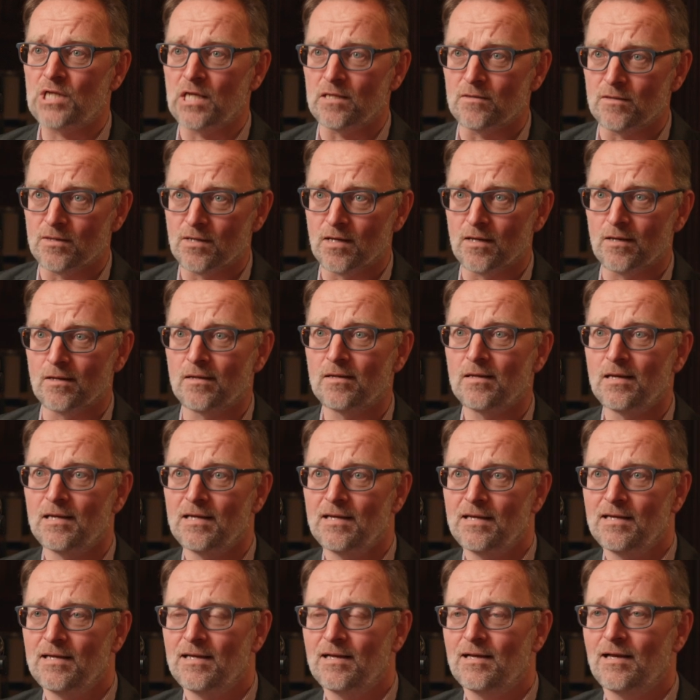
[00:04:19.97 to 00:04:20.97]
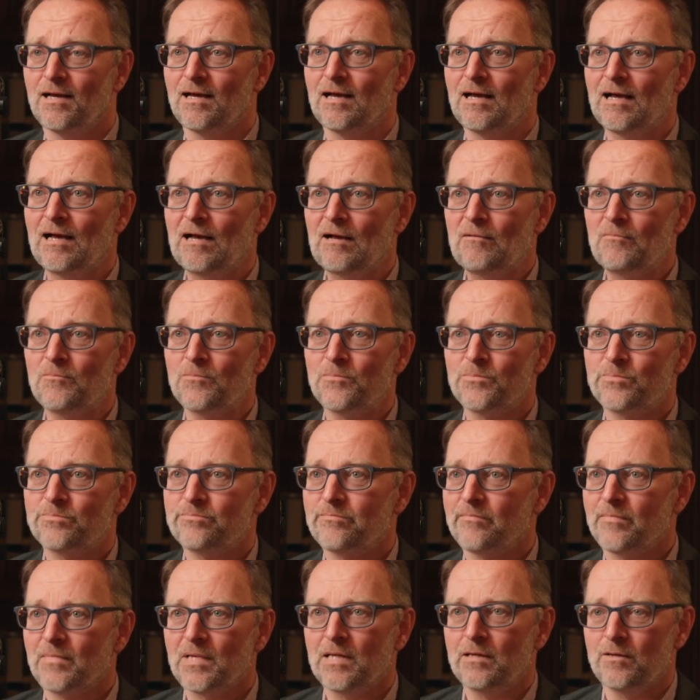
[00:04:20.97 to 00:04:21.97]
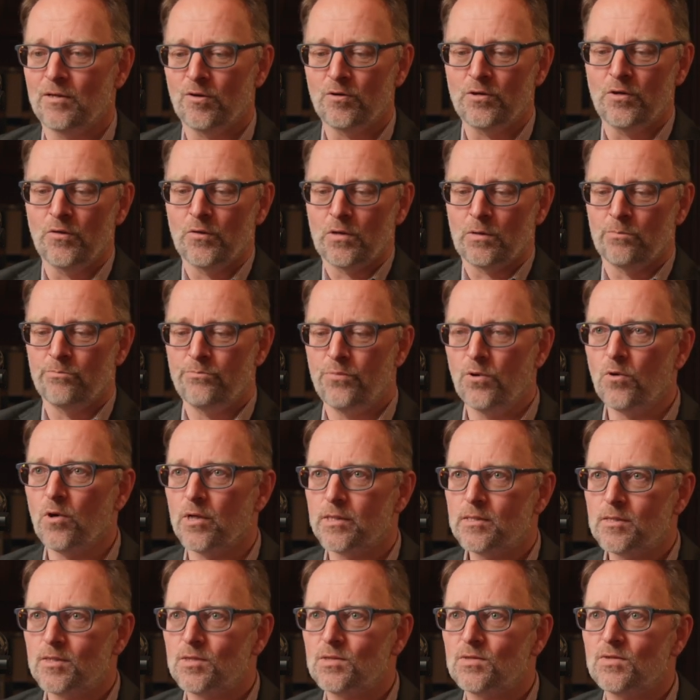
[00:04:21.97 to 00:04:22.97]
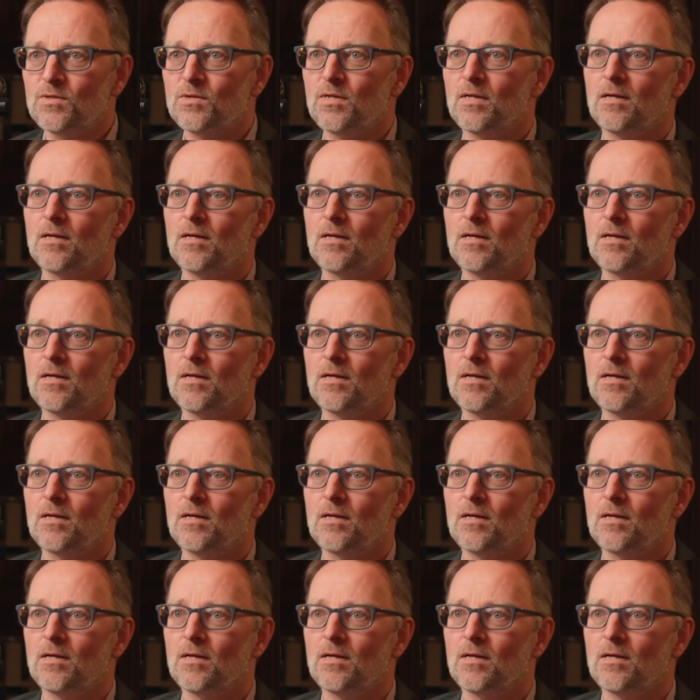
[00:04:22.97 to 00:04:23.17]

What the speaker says: in. You can pull it